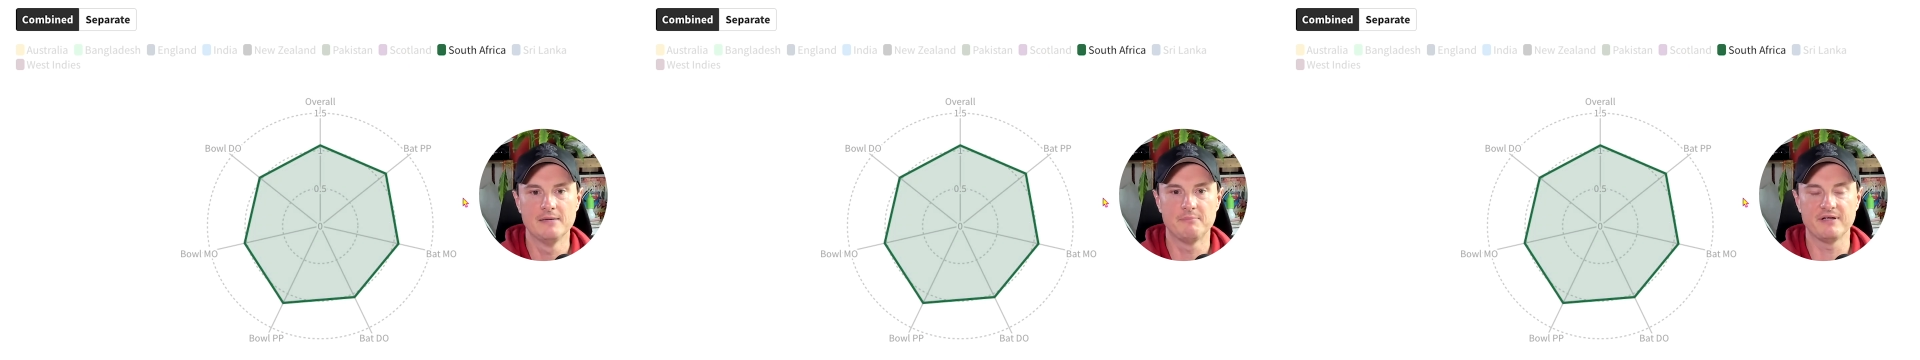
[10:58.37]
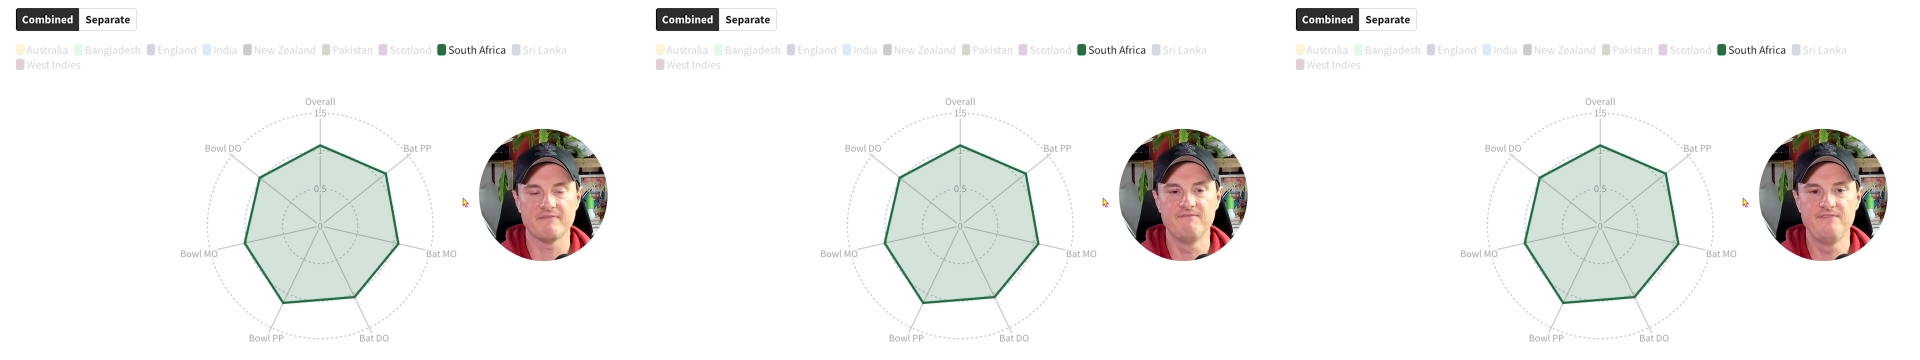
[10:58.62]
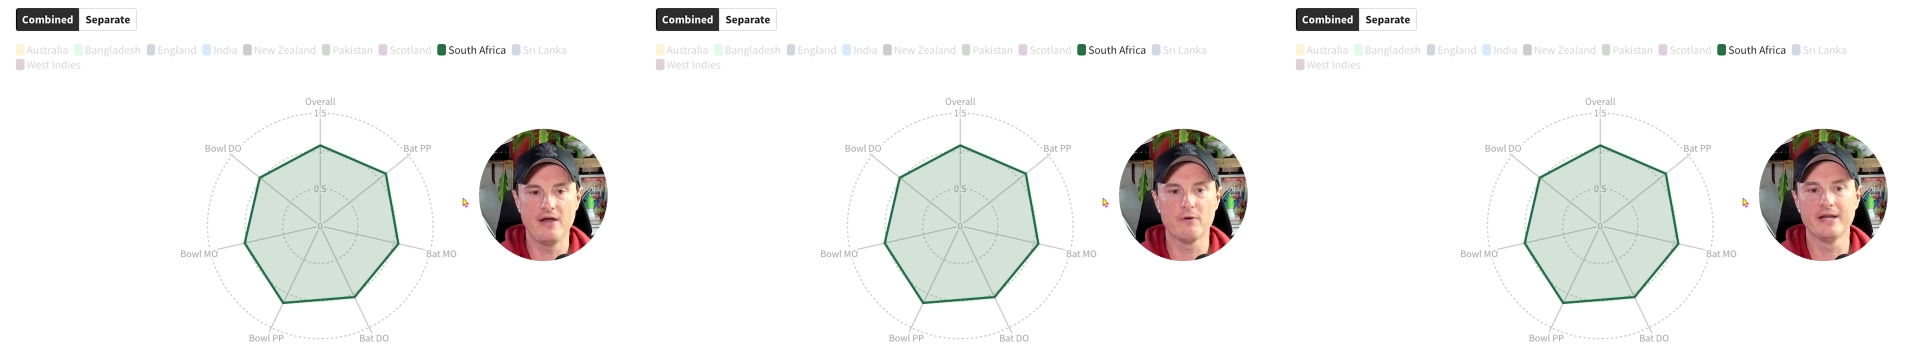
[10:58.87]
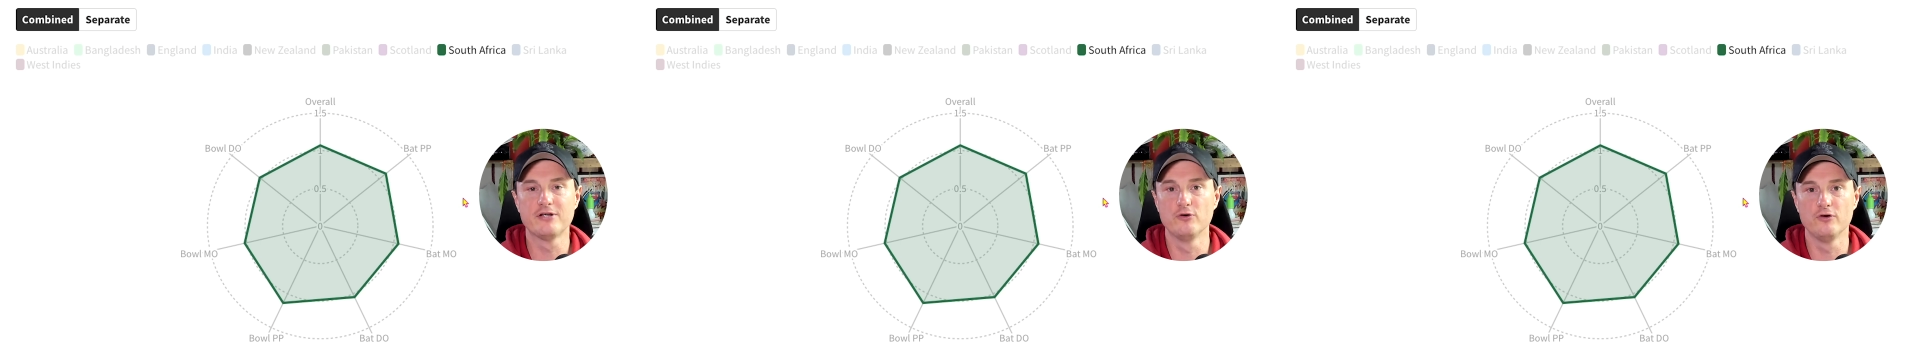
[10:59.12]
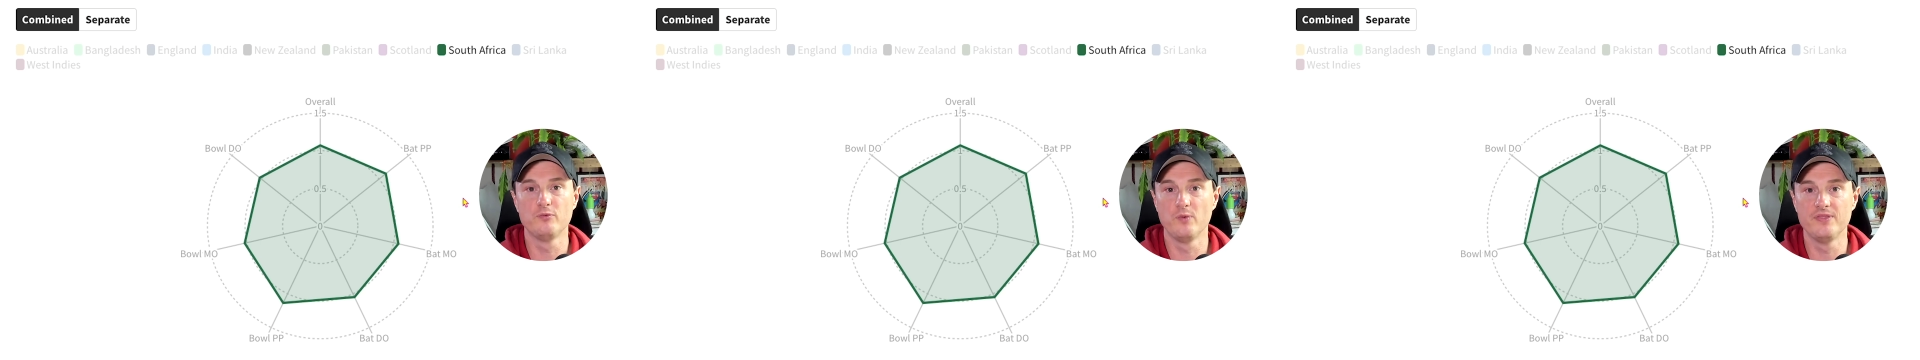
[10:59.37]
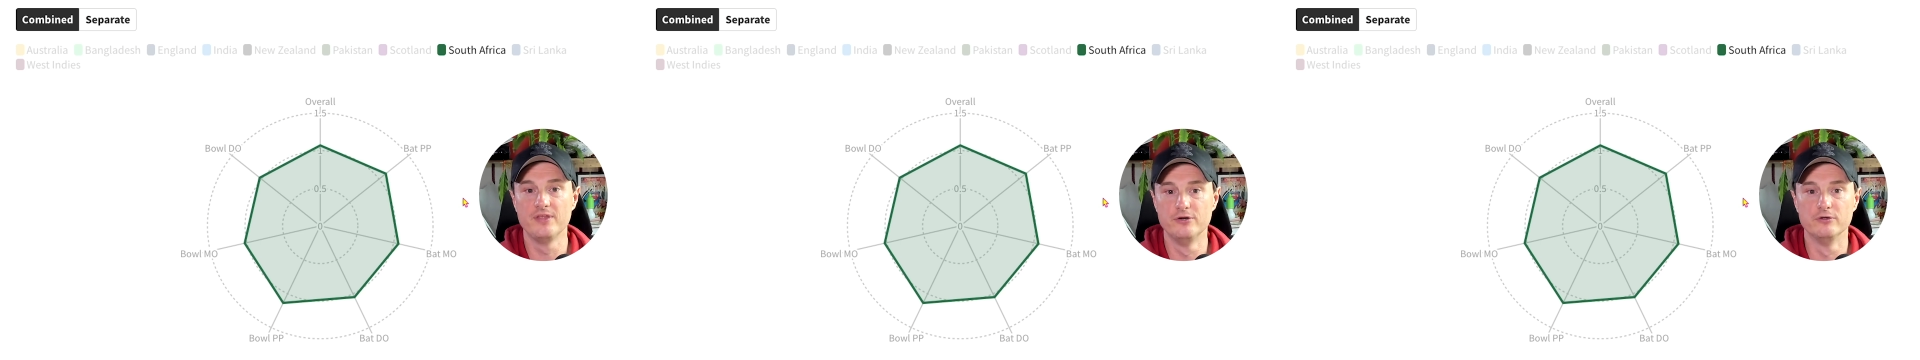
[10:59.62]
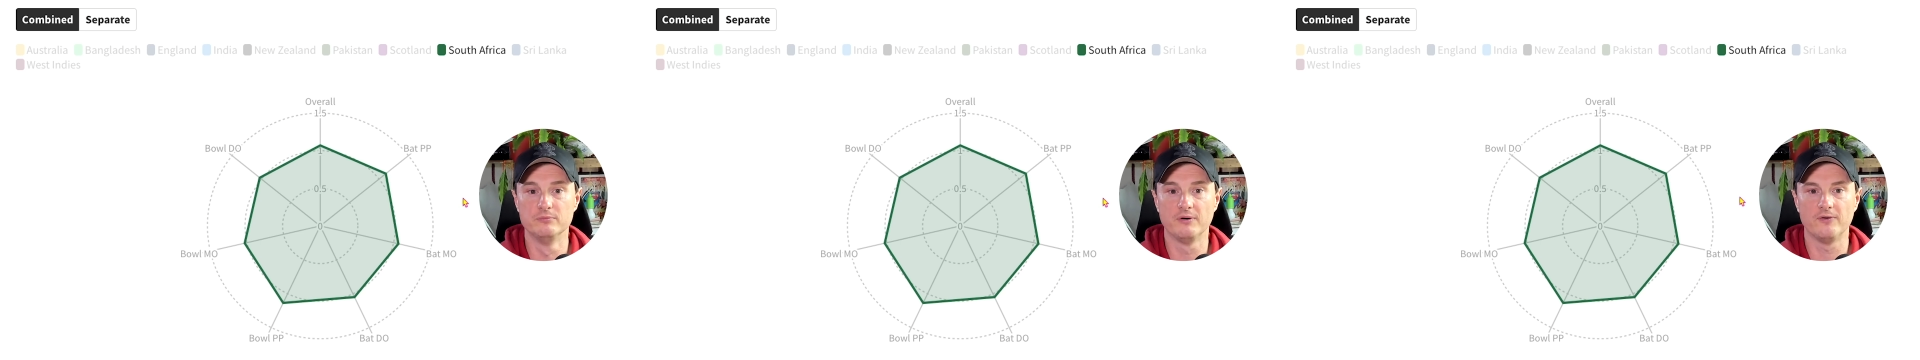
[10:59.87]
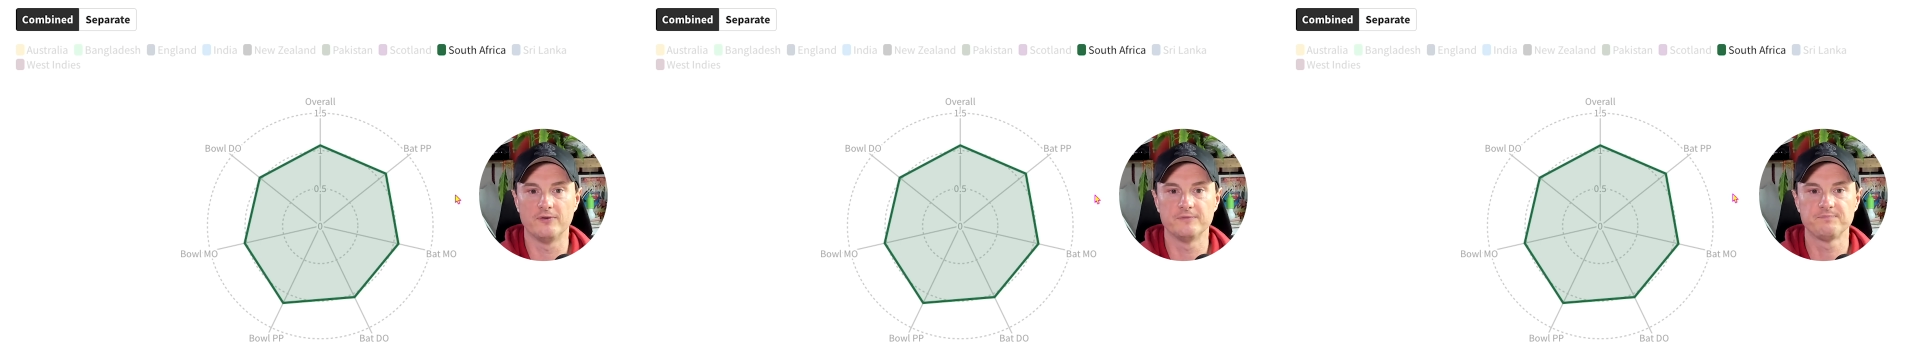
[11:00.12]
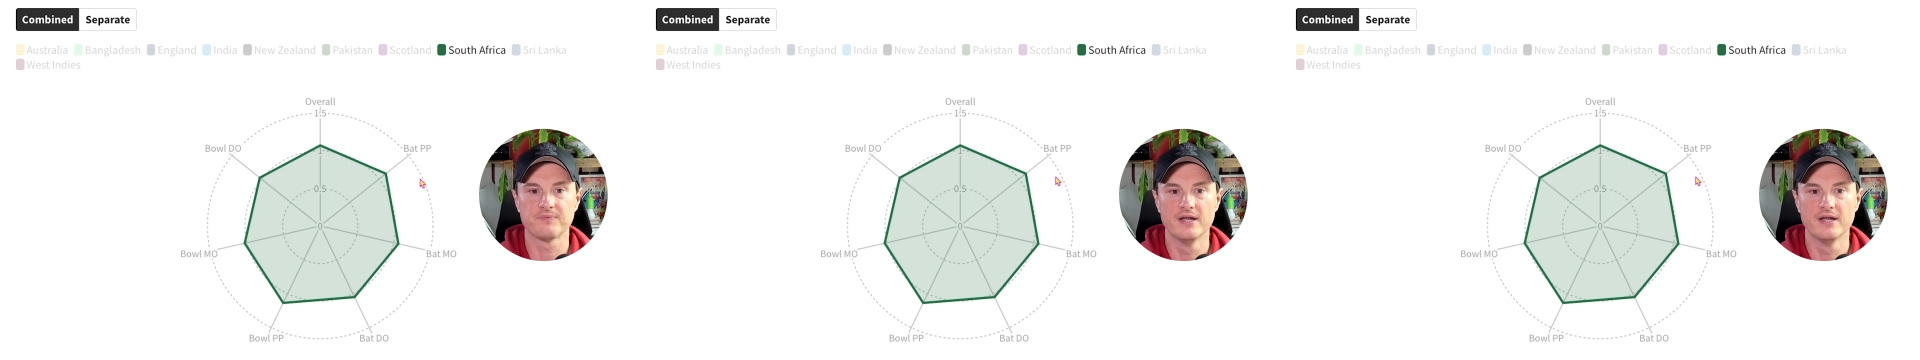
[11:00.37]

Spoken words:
but very good with the new ball.